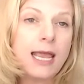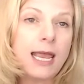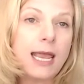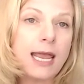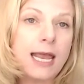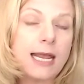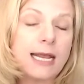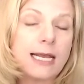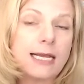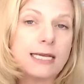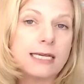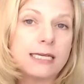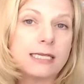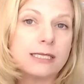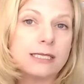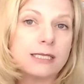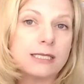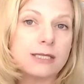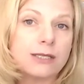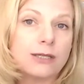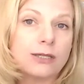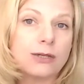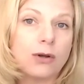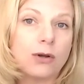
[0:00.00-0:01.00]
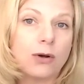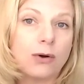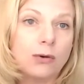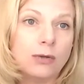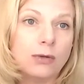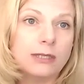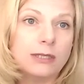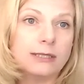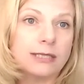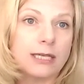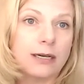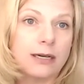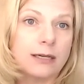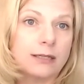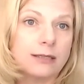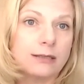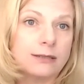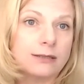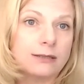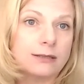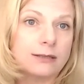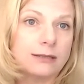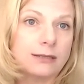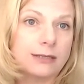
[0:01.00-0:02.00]
And the coal
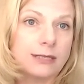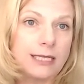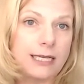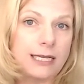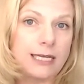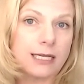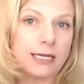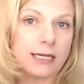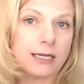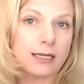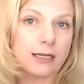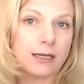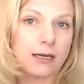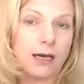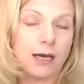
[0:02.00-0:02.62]
tar leak